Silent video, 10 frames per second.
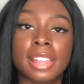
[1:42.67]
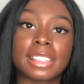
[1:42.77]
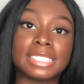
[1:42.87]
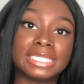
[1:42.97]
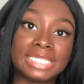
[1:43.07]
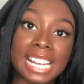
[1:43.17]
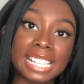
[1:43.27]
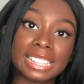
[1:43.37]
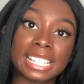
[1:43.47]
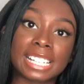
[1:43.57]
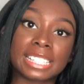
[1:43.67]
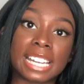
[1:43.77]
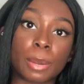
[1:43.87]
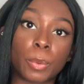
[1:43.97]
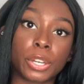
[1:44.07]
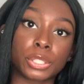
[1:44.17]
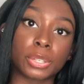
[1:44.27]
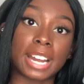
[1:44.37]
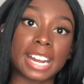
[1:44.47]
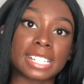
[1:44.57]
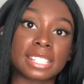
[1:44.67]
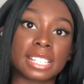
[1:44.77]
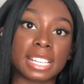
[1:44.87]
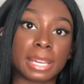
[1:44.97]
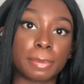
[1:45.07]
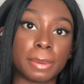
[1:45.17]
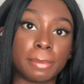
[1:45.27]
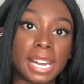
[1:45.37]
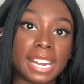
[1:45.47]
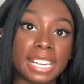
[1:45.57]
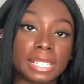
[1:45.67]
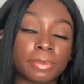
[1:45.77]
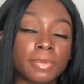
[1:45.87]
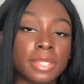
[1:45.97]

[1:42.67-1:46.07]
The second thing that I want you guys to keep in mind